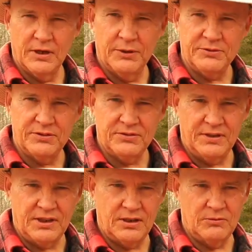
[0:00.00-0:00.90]
know, I was just
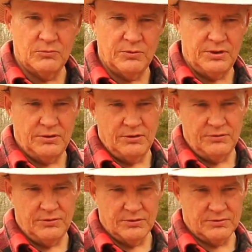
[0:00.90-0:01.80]
thinking, when you
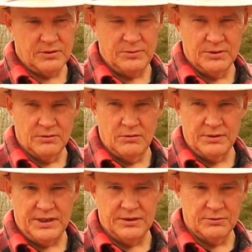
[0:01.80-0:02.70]
use some of your
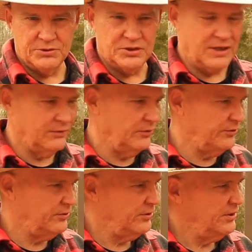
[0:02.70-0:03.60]
long-handled
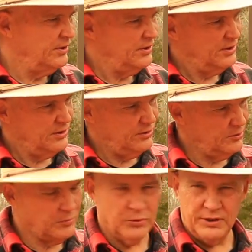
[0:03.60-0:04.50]
shovels,
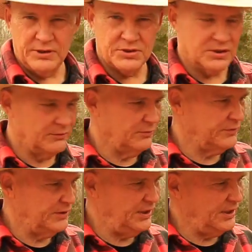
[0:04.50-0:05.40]
your pointed shovel
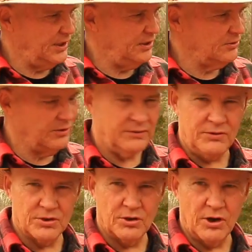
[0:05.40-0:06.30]
for digging, or
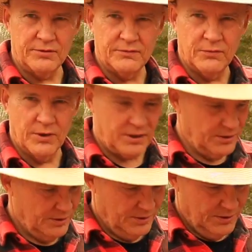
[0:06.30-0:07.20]
even your garden fork,
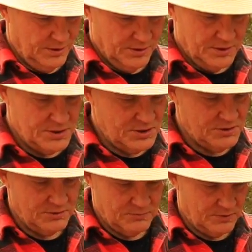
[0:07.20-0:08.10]
this
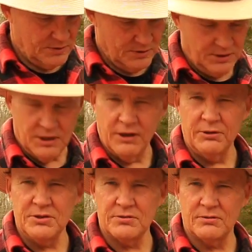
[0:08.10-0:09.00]
is the, you know,